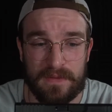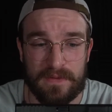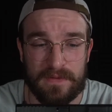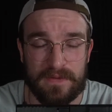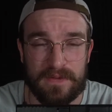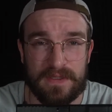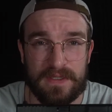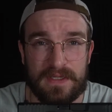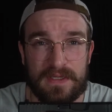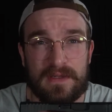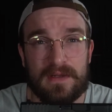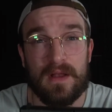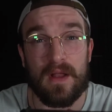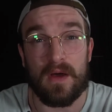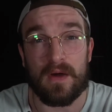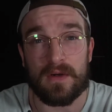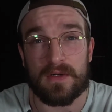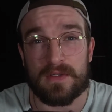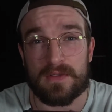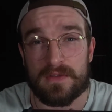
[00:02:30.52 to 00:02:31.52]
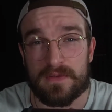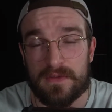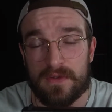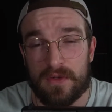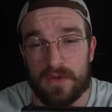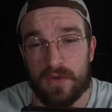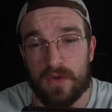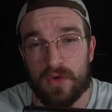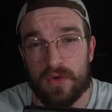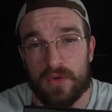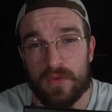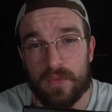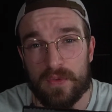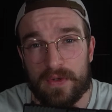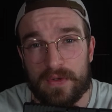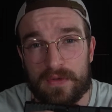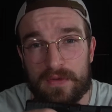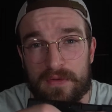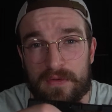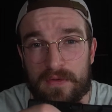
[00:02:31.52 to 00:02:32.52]
The Glock, along
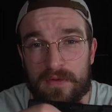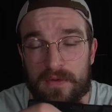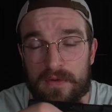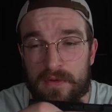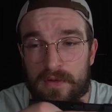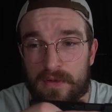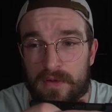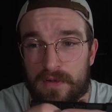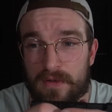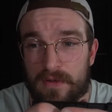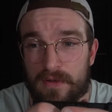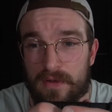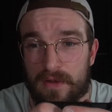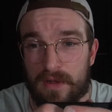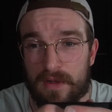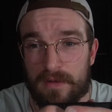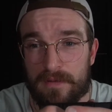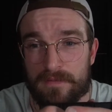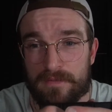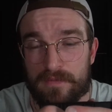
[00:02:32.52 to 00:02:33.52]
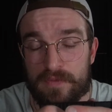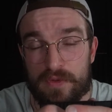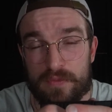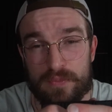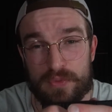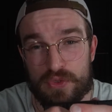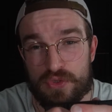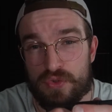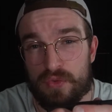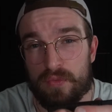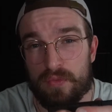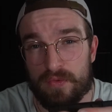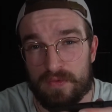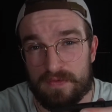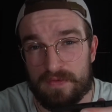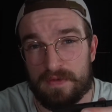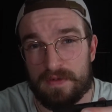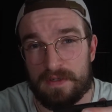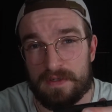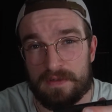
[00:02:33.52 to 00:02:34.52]
with the
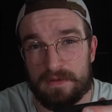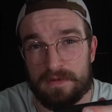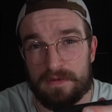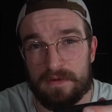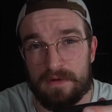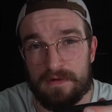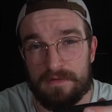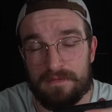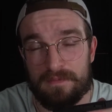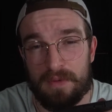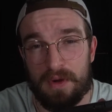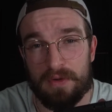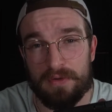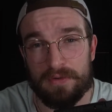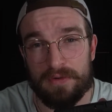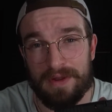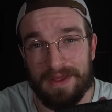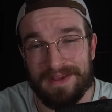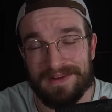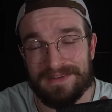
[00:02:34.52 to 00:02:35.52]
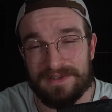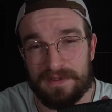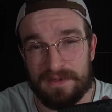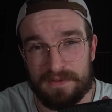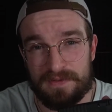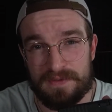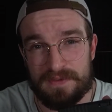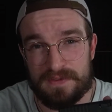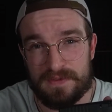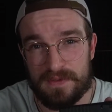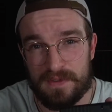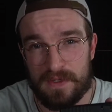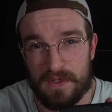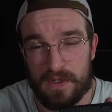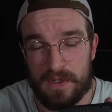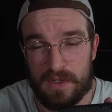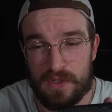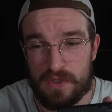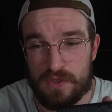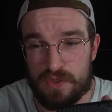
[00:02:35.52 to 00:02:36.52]
majority of modern handguns,
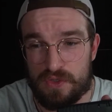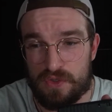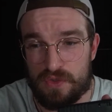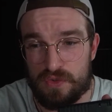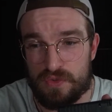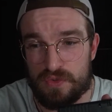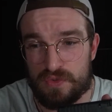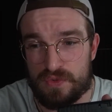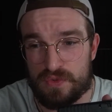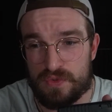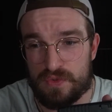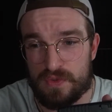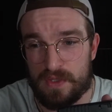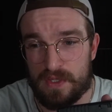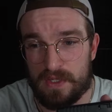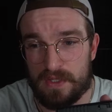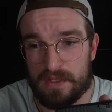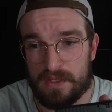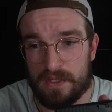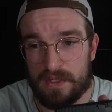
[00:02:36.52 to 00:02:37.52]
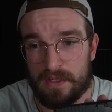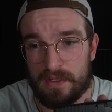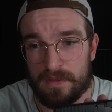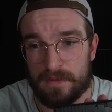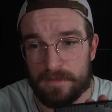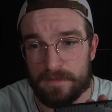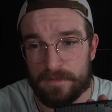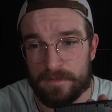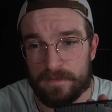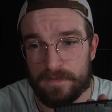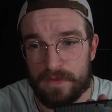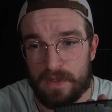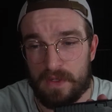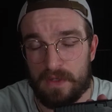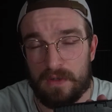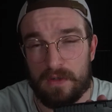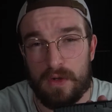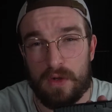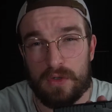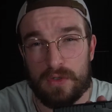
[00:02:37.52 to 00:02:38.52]
use a
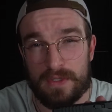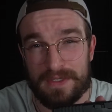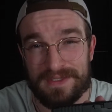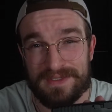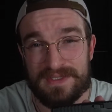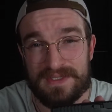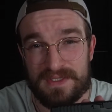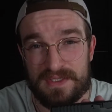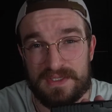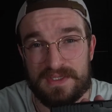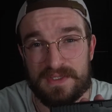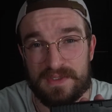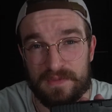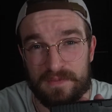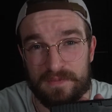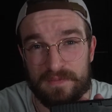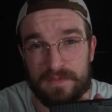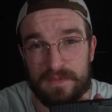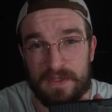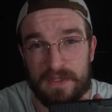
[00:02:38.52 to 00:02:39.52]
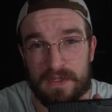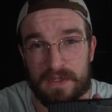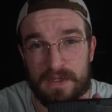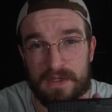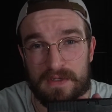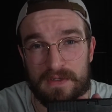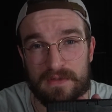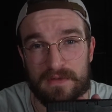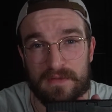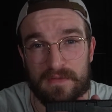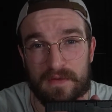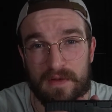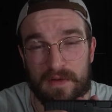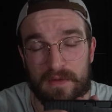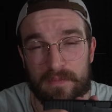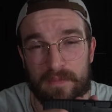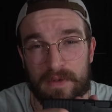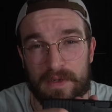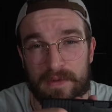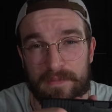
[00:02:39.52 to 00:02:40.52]
locking system
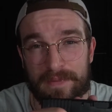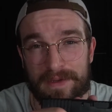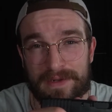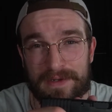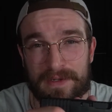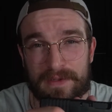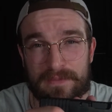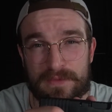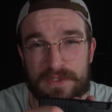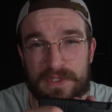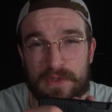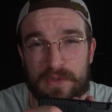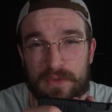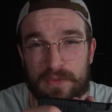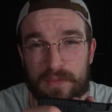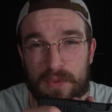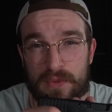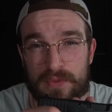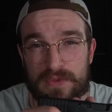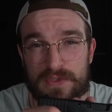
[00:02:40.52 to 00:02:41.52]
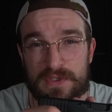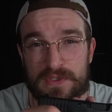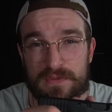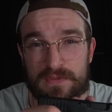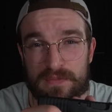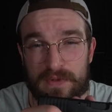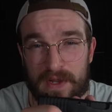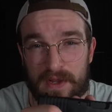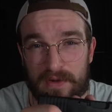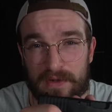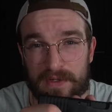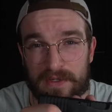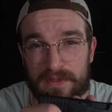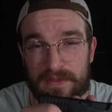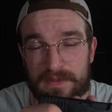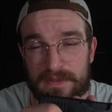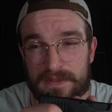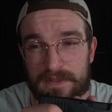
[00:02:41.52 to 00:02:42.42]
developed by a man named John Moses Browning,